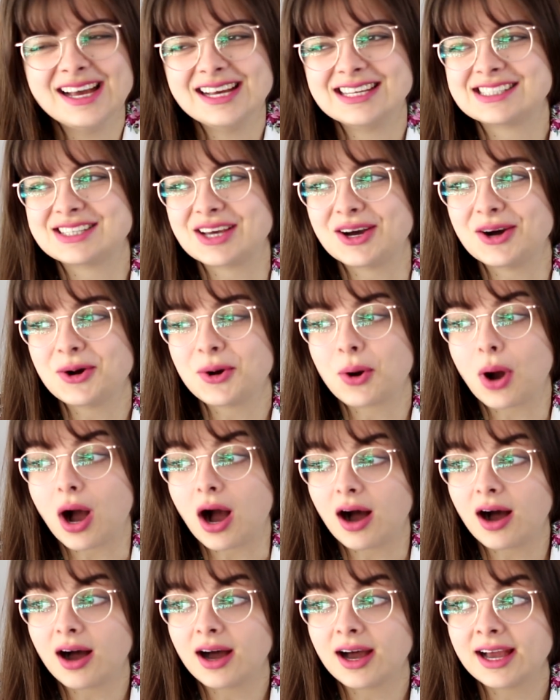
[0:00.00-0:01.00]
So
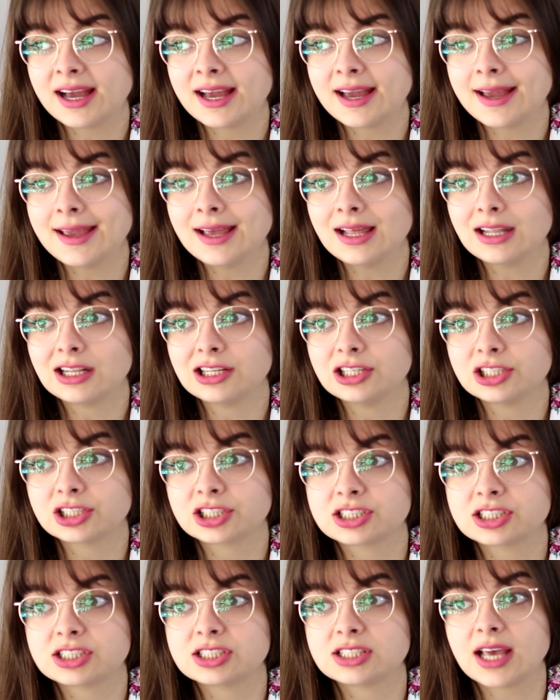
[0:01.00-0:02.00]
I
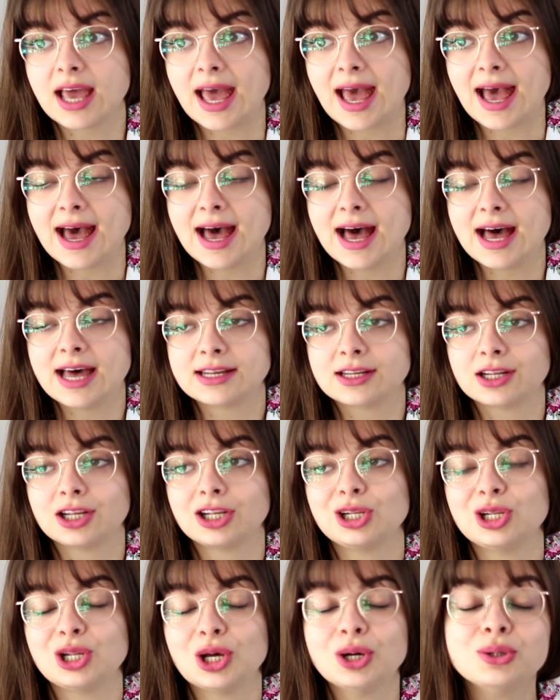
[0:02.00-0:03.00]
looked at
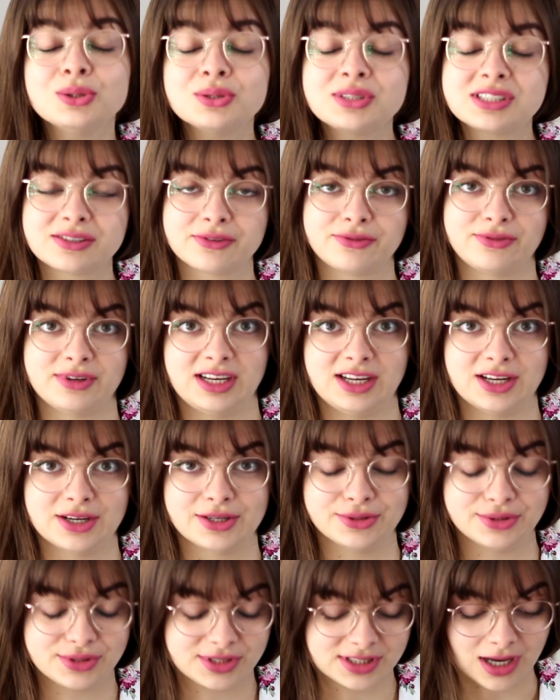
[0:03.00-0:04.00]
loads of
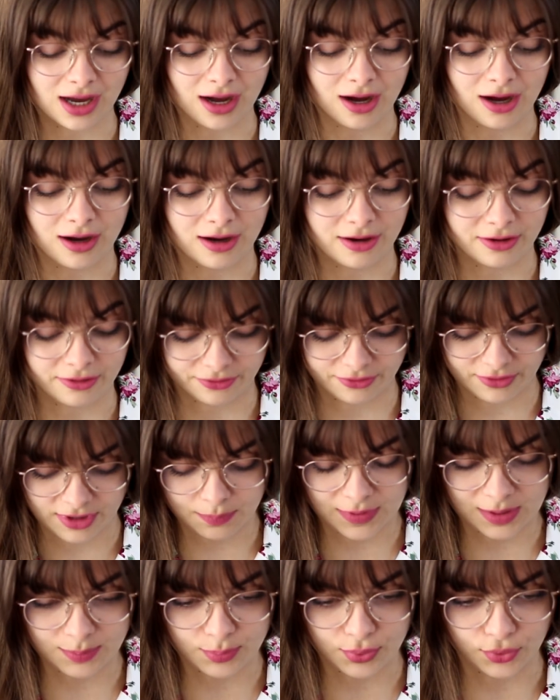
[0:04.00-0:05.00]
videos of
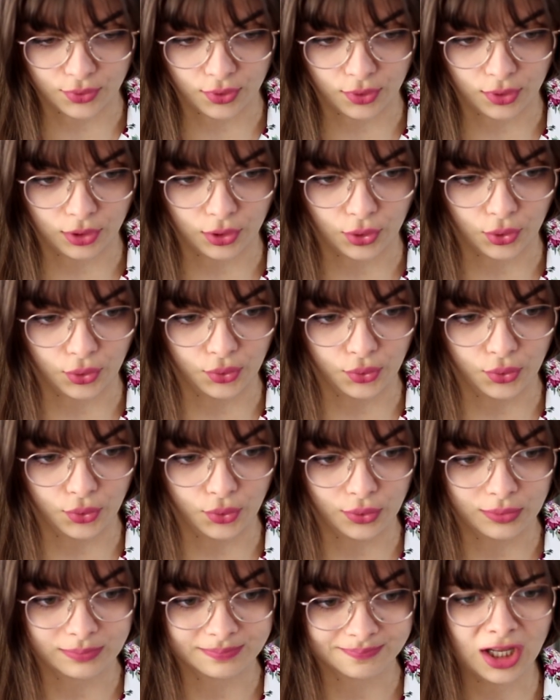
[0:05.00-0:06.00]
people
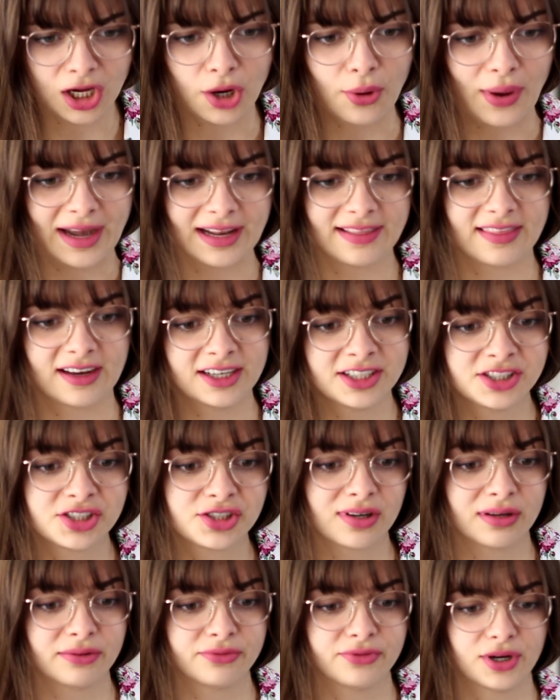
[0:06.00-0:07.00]
who, you know, edit their
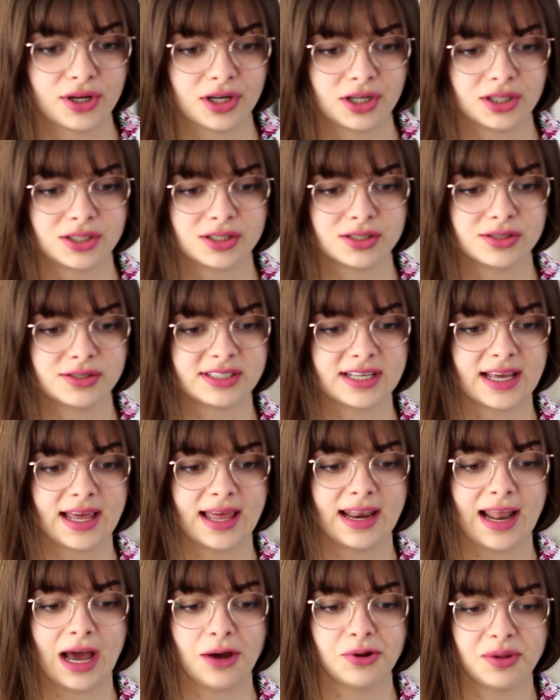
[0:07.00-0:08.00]
Instagram photos
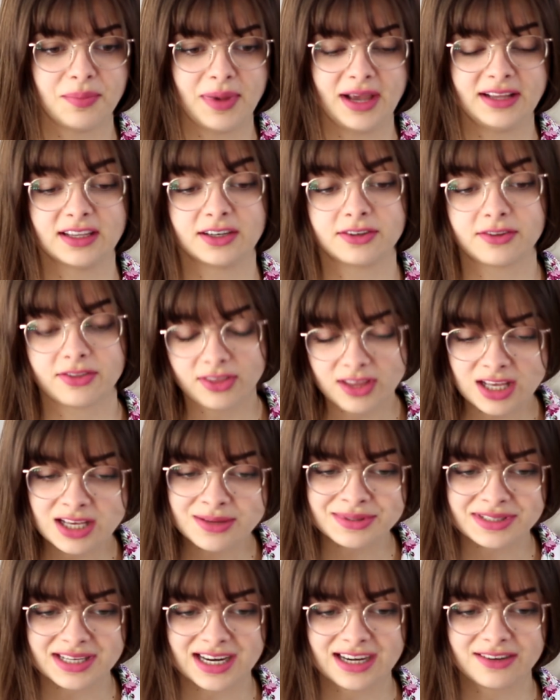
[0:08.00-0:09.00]
and how they make their
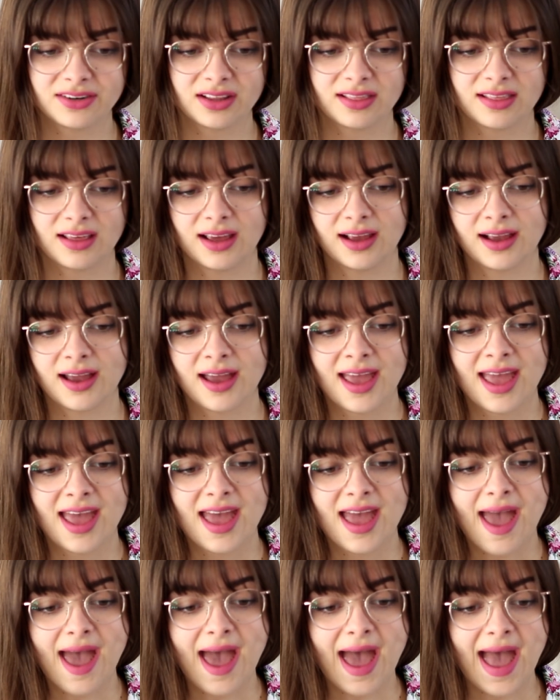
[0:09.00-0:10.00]
themes and everything.
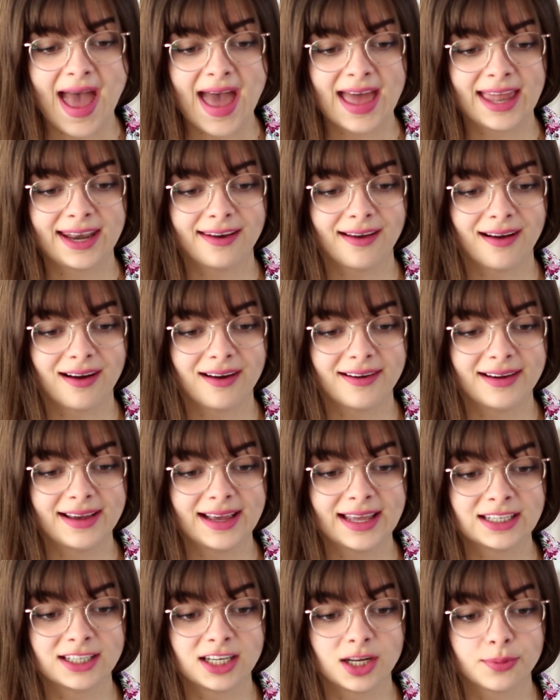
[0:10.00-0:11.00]
And I
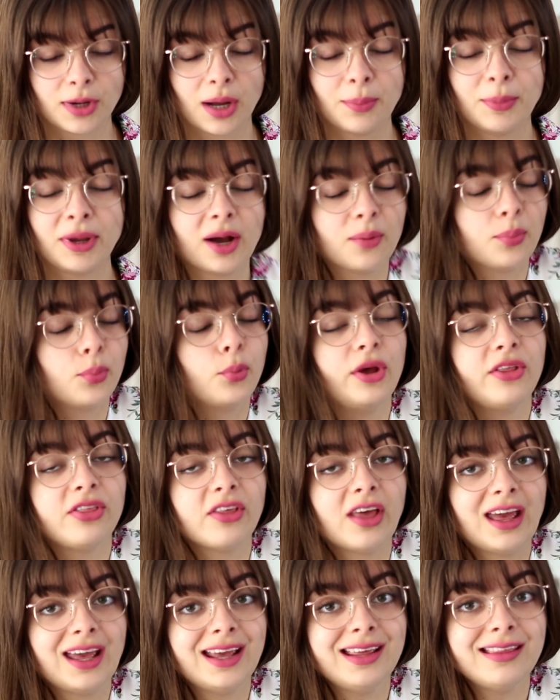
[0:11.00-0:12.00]
ended up coming up with
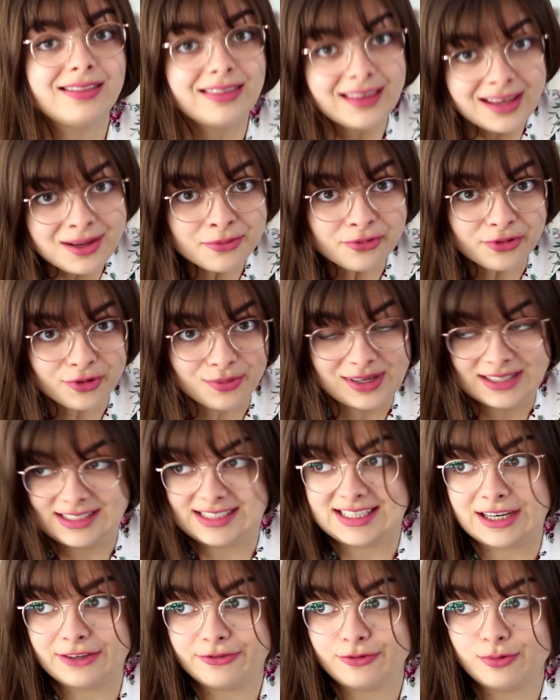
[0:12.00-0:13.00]
a theme for
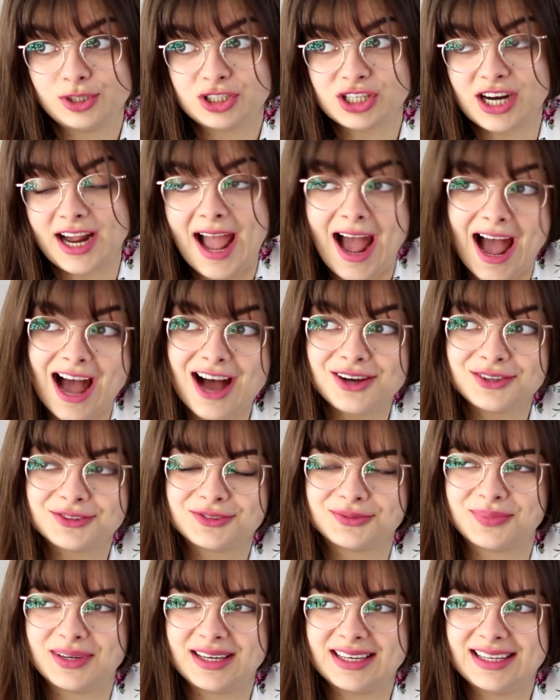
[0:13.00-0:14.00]
myself, which I
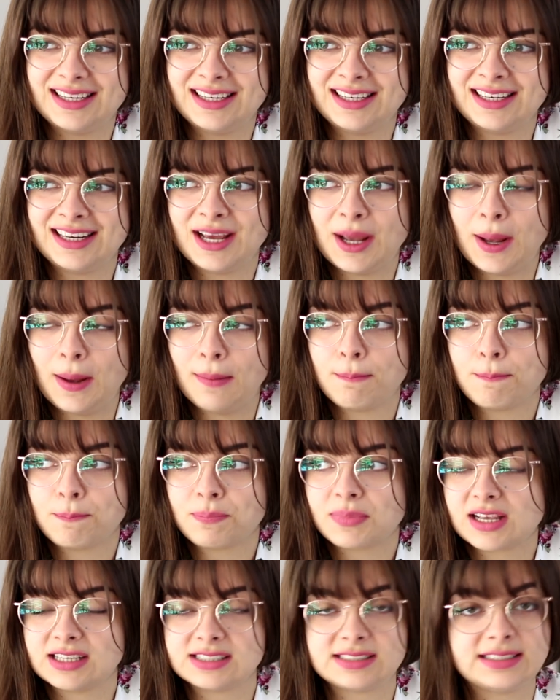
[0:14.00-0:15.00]
have been
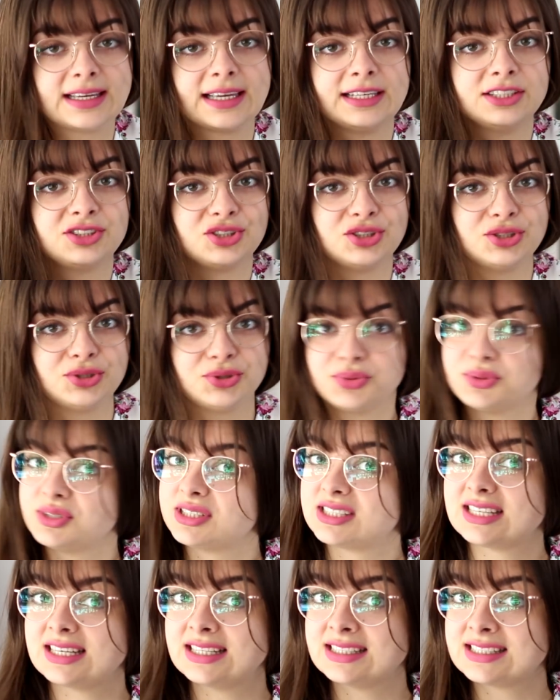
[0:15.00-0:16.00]
sticking to
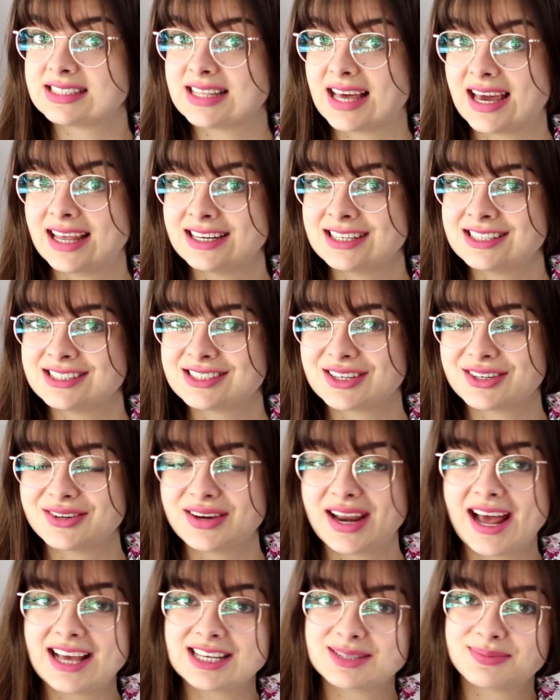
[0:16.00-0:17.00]
since then. So
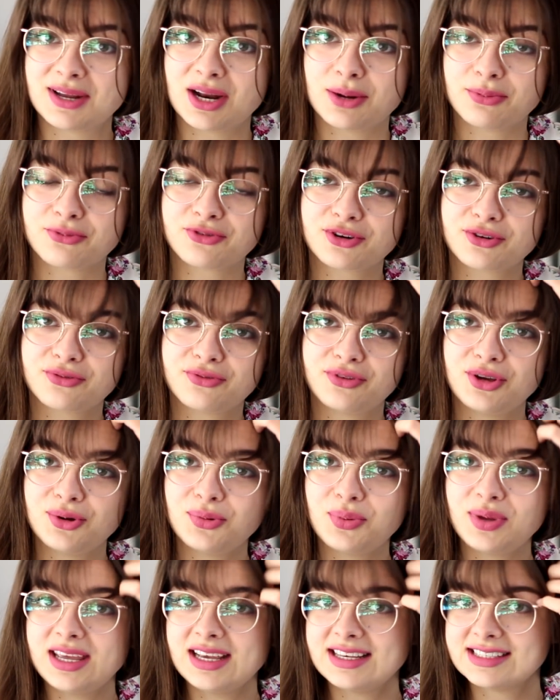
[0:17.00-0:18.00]
it has been up for a few
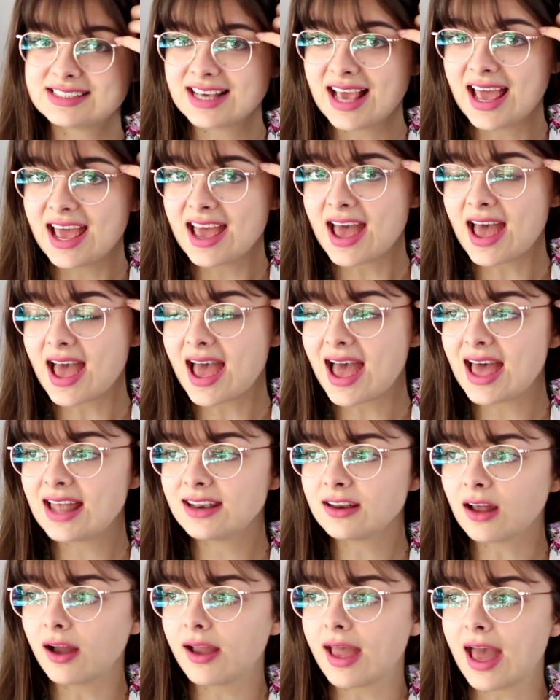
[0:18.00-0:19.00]
weeks
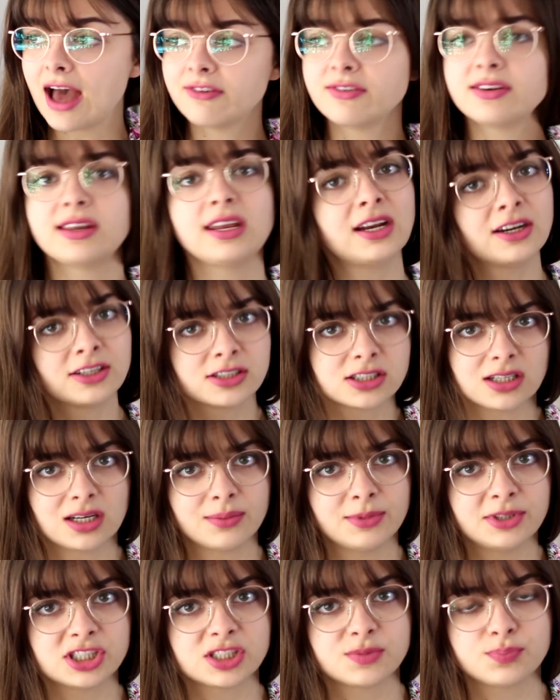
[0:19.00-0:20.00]
and I have it here, so
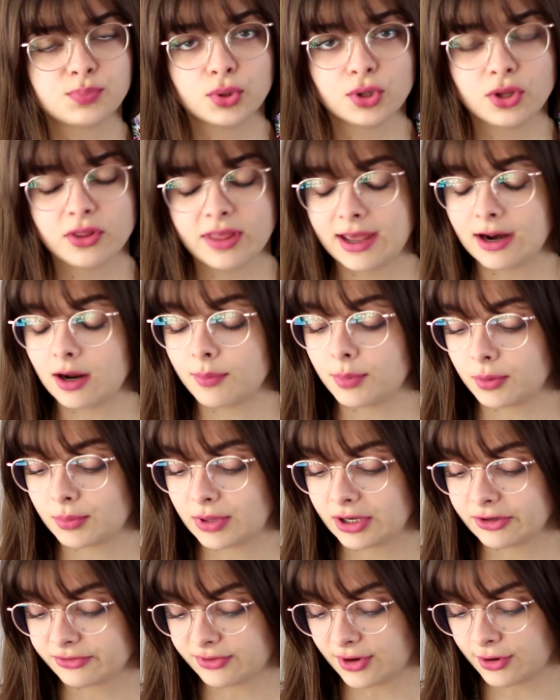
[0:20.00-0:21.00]
let me just pull that up on
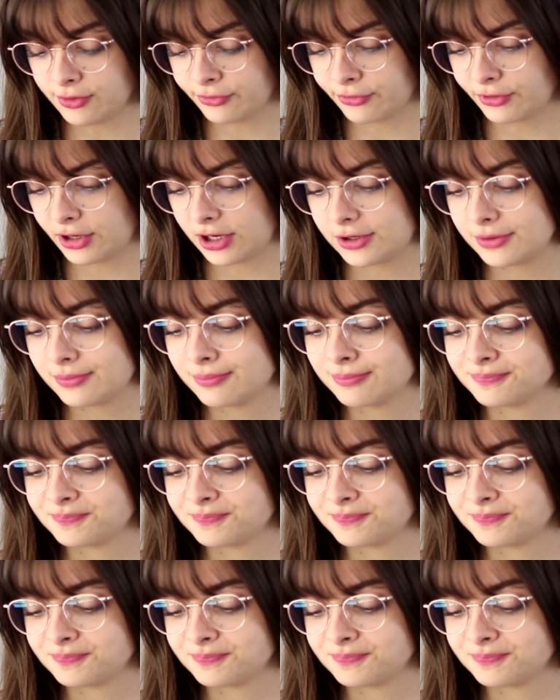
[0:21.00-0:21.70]
my phone for you.